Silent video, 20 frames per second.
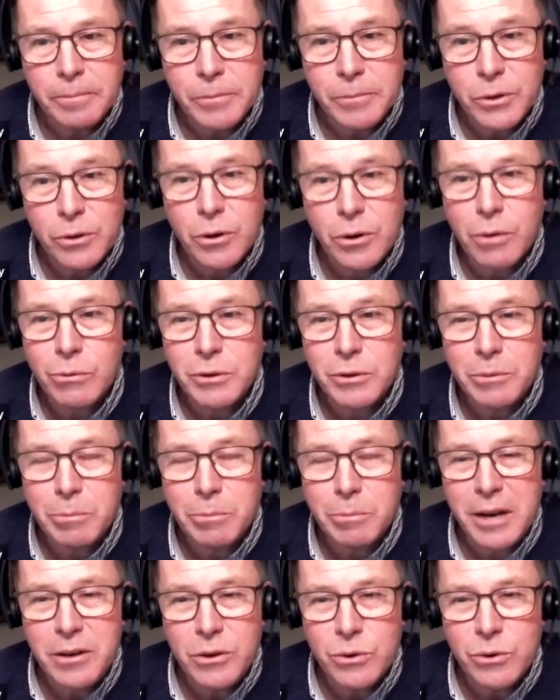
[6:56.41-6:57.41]
You know what
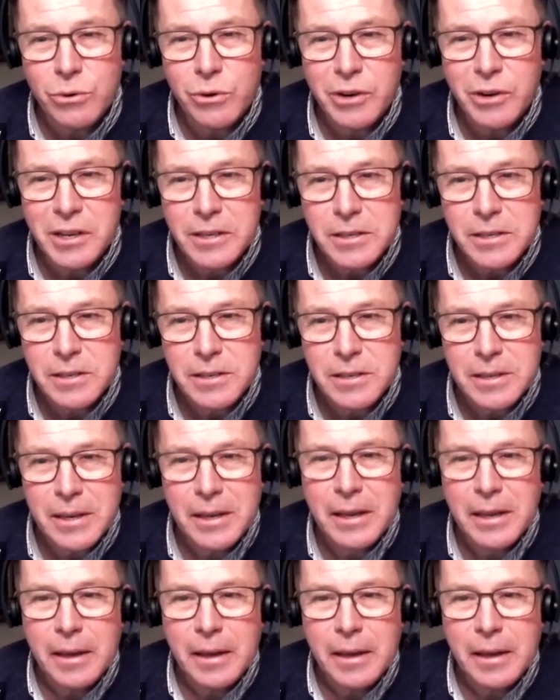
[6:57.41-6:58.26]
manure is?